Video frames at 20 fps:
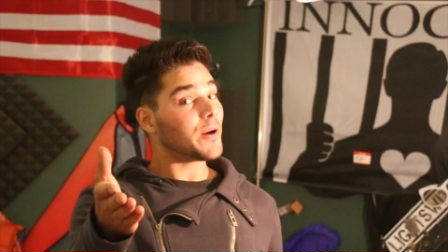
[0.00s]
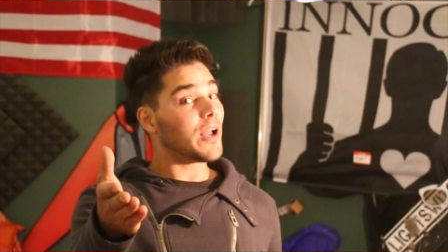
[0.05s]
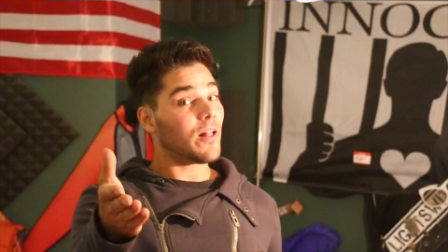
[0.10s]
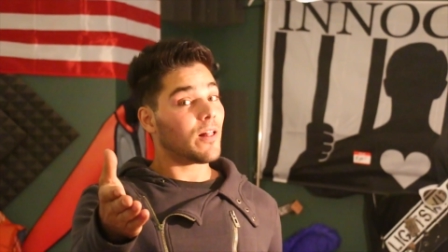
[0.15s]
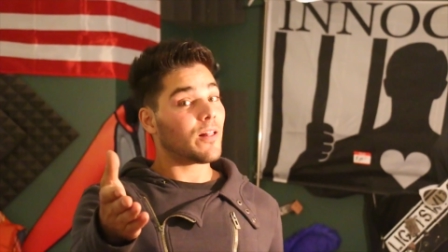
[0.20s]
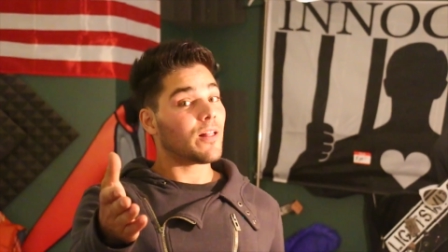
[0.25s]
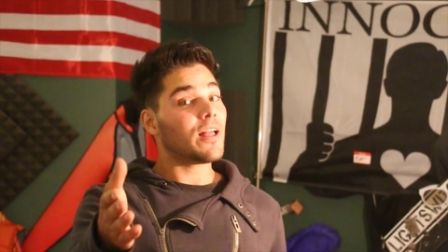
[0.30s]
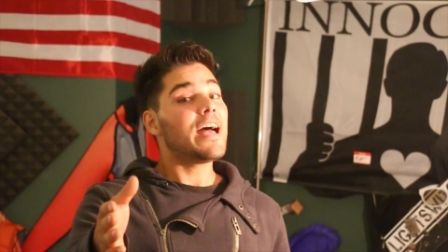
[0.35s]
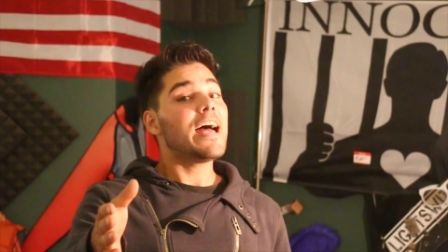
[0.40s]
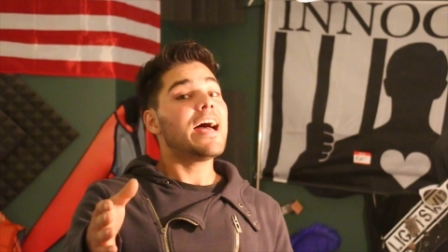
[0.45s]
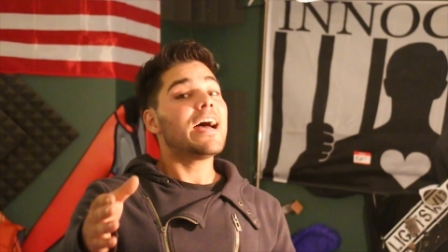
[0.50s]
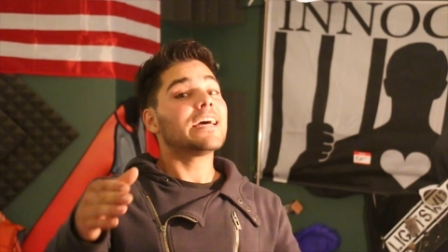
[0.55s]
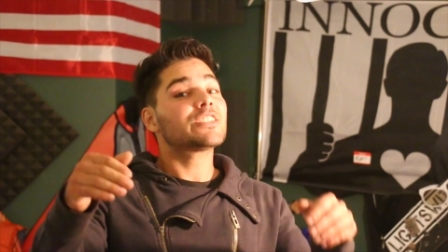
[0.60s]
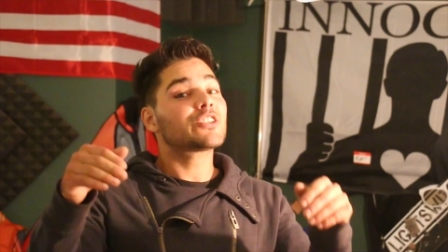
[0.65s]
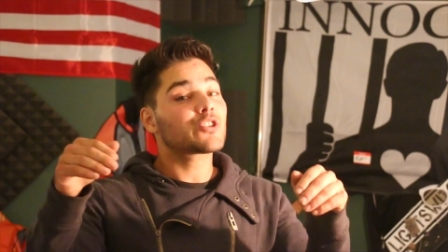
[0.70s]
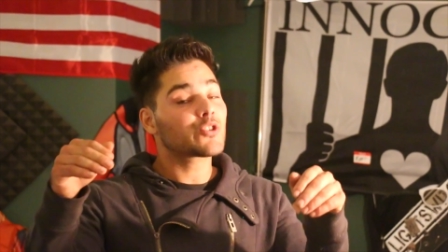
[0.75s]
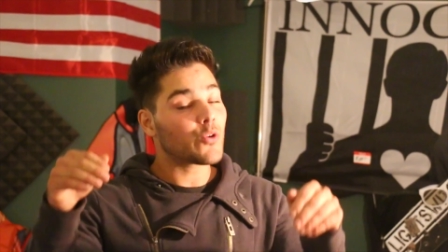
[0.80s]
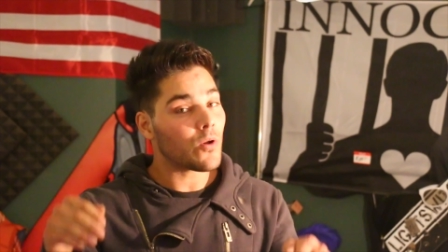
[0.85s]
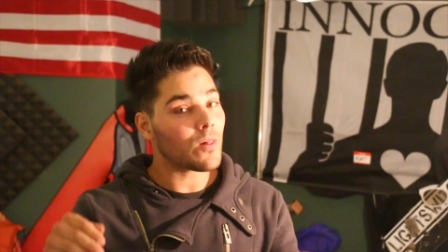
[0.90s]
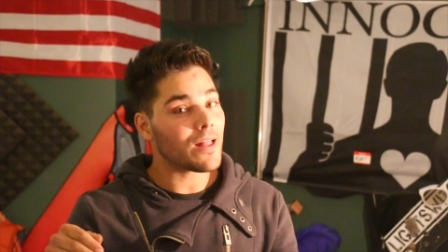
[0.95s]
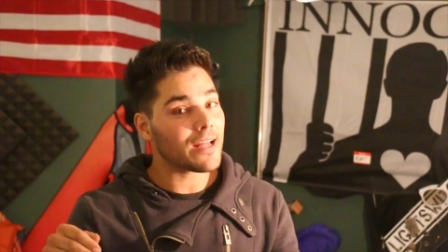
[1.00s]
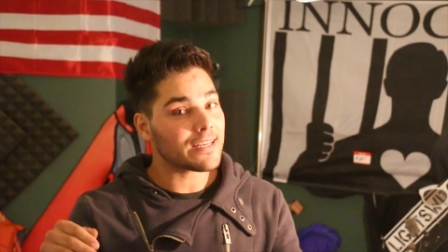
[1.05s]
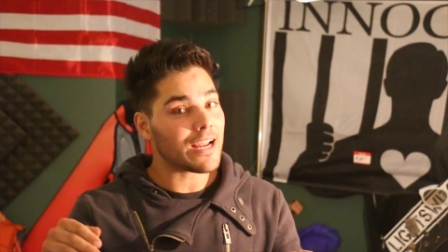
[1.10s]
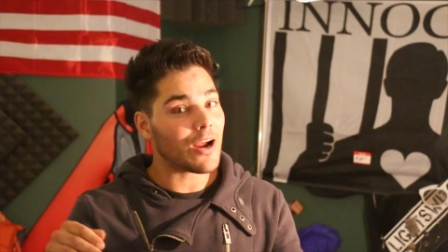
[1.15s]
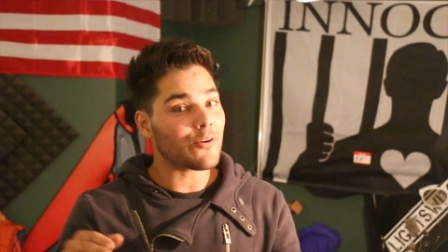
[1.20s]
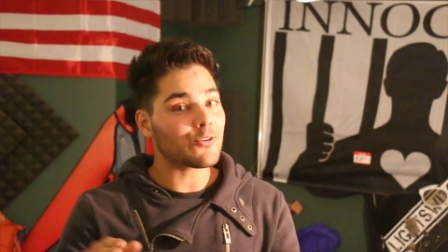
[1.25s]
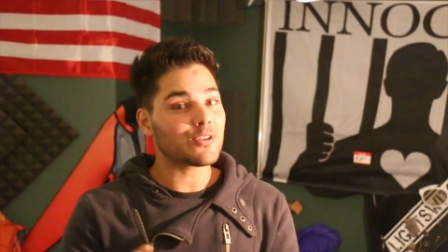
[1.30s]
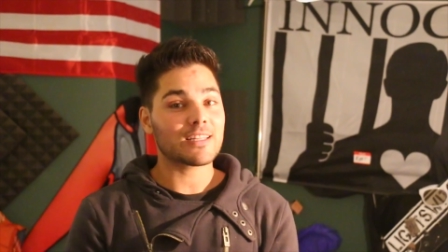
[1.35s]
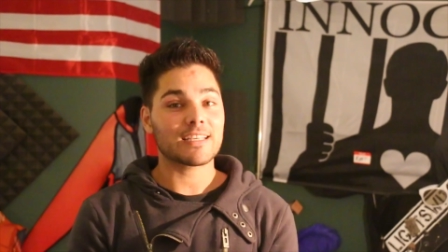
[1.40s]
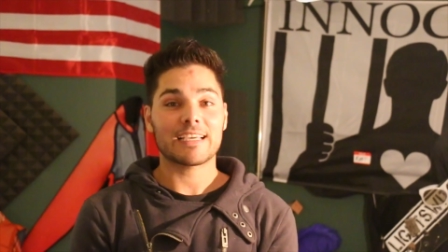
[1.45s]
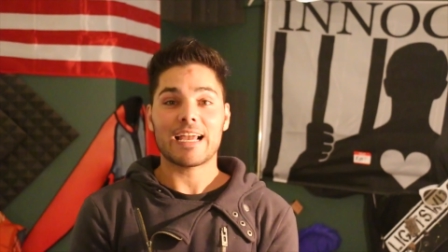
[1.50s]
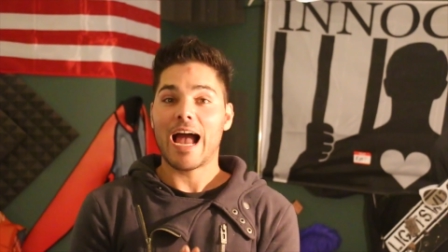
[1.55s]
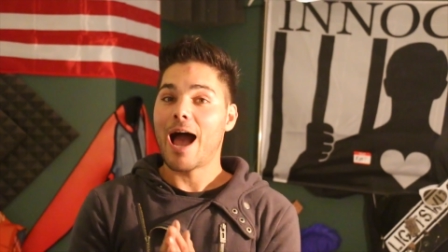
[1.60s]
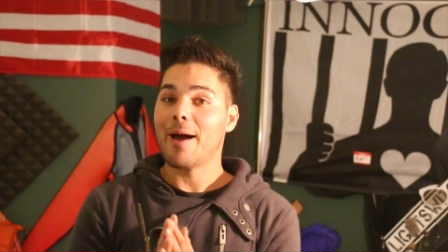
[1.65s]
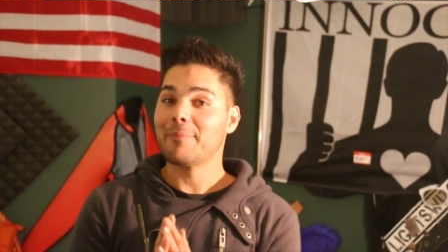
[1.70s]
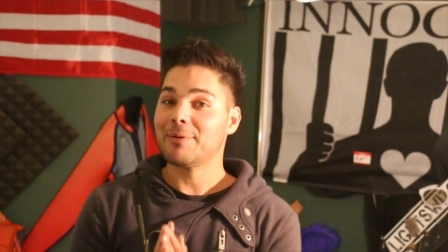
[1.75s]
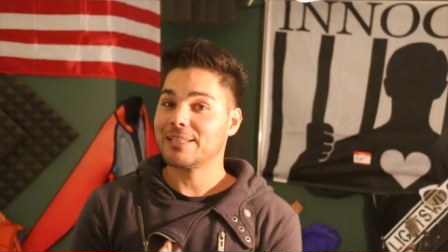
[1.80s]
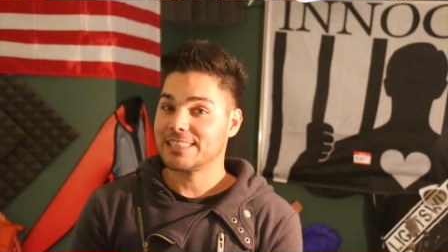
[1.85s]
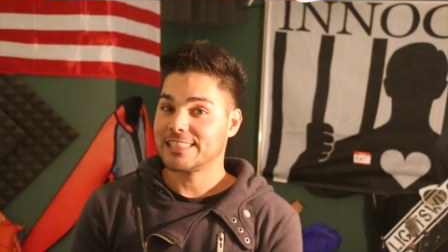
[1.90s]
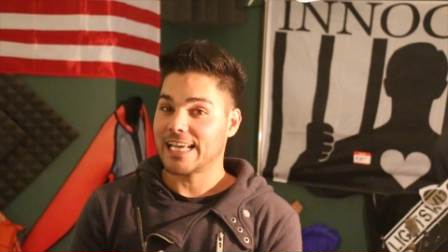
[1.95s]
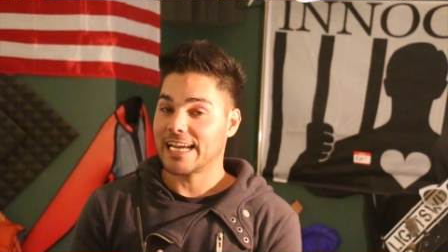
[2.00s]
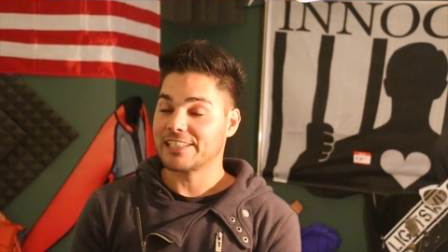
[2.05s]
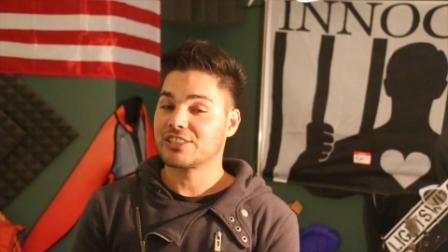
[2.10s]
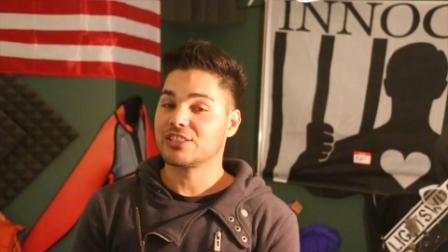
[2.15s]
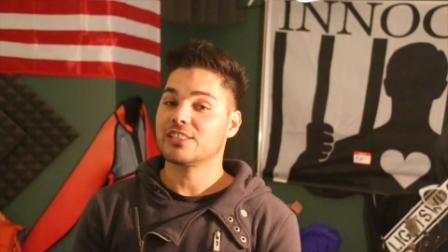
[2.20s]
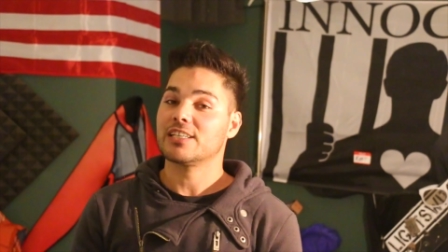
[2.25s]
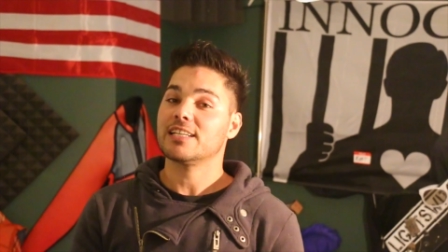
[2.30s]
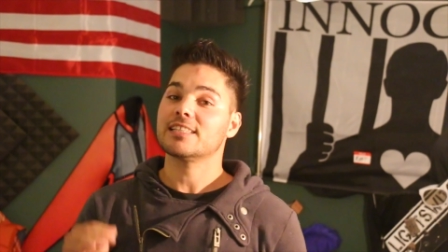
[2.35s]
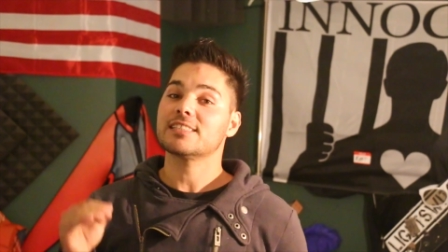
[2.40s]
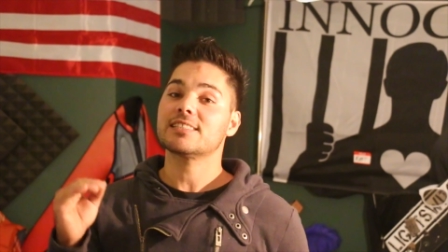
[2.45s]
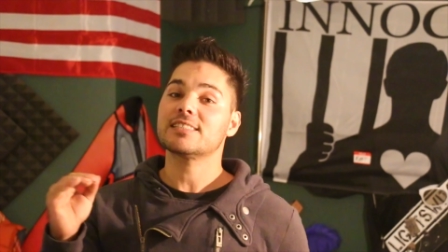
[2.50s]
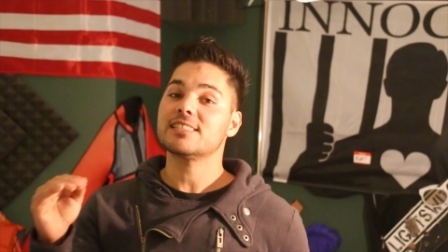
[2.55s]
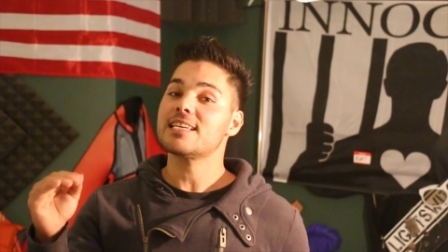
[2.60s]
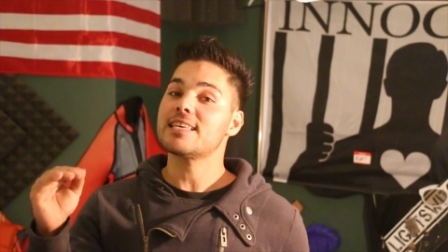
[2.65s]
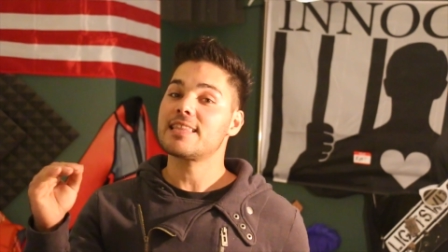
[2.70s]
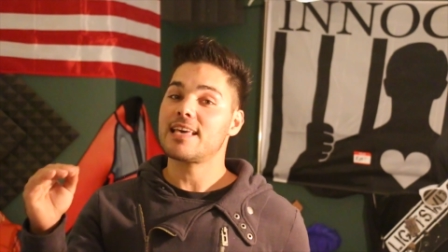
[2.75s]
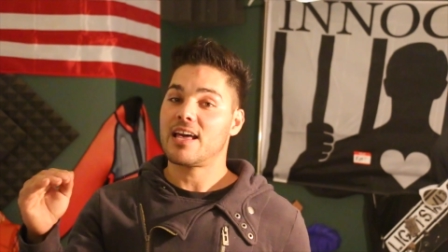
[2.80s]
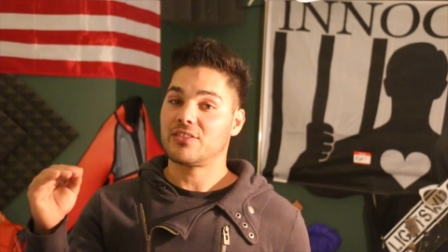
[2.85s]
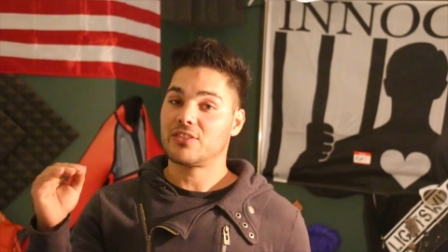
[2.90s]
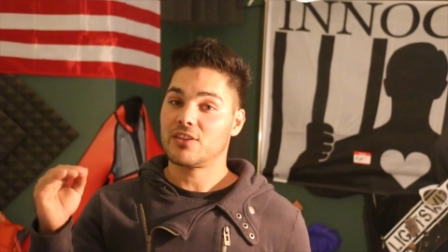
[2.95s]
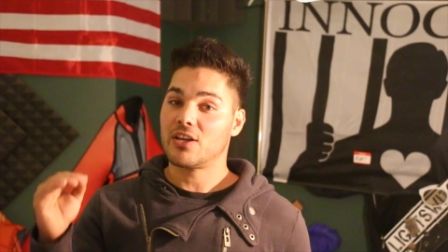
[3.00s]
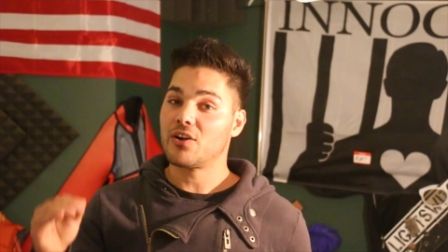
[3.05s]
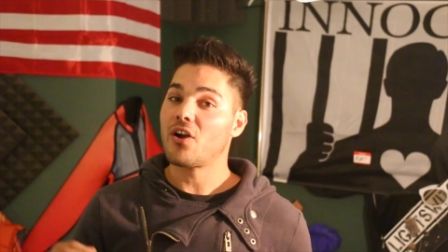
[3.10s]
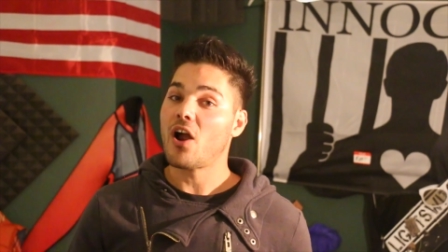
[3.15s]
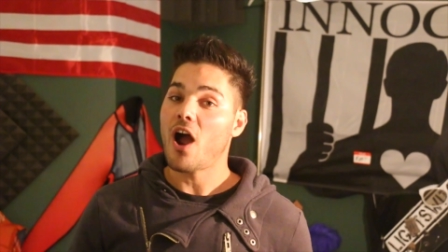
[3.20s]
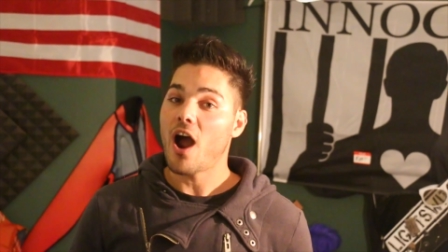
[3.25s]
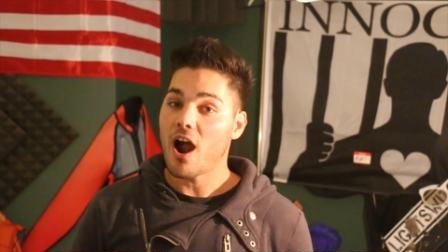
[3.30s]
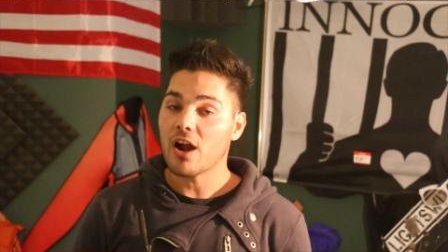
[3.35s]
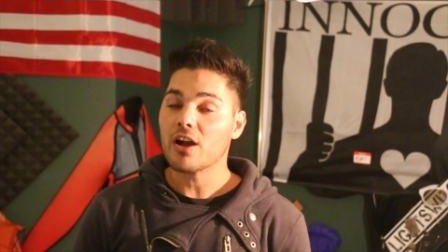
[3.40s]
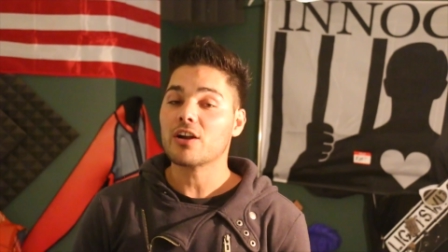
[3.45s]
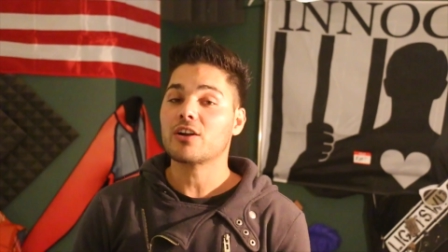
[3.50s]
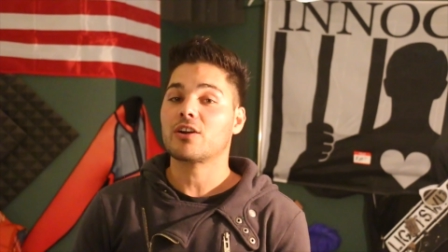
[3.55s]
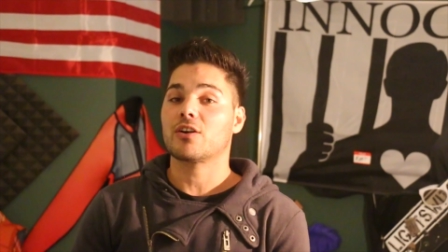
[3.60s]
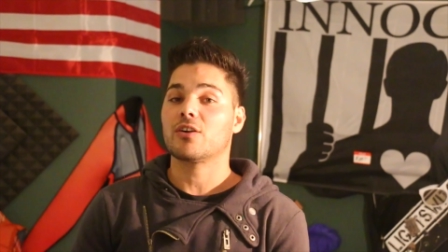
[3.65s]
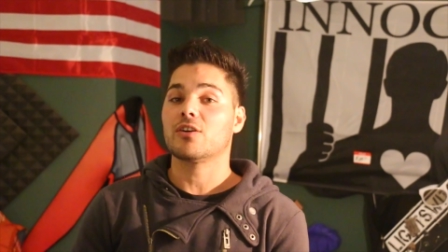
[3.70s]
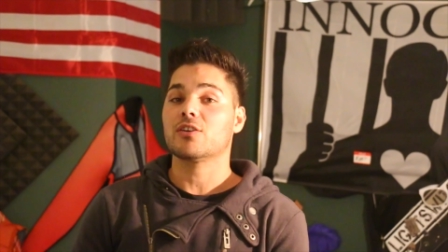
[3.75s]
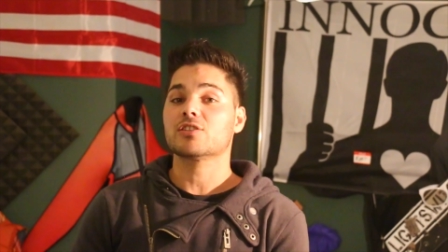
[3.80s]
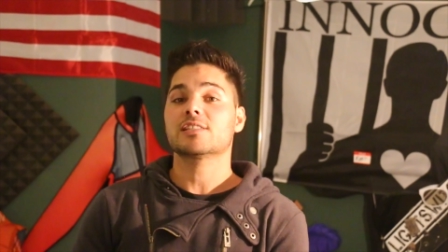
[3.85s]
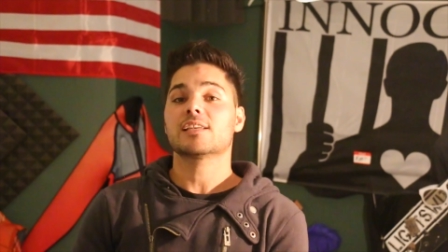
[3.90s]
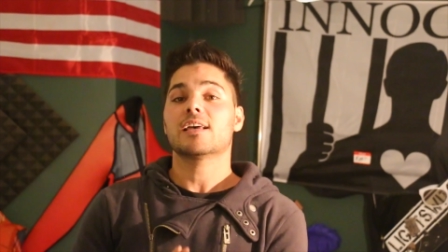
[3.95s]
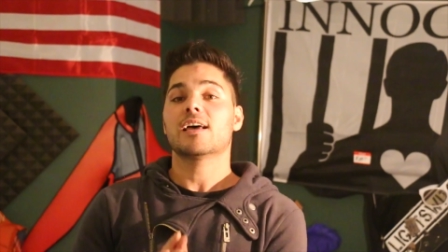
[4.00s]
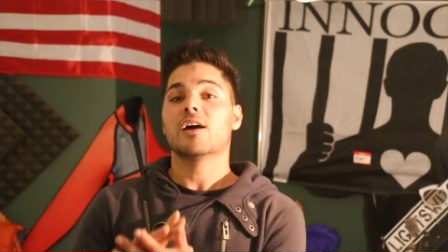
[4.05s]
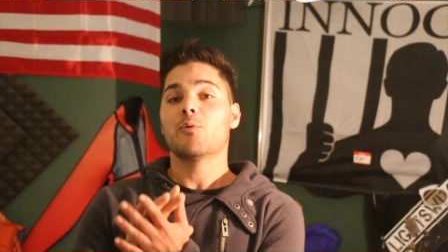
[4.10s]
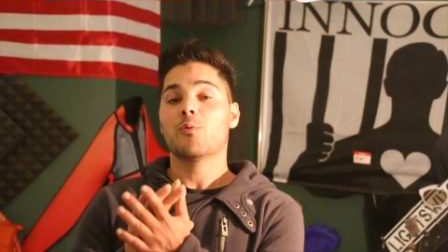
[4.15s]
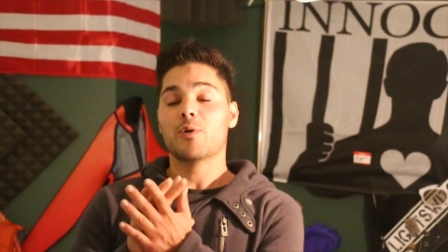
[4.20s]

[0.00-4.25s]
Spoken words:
real. Scroll on down to the comment section and see that there are girls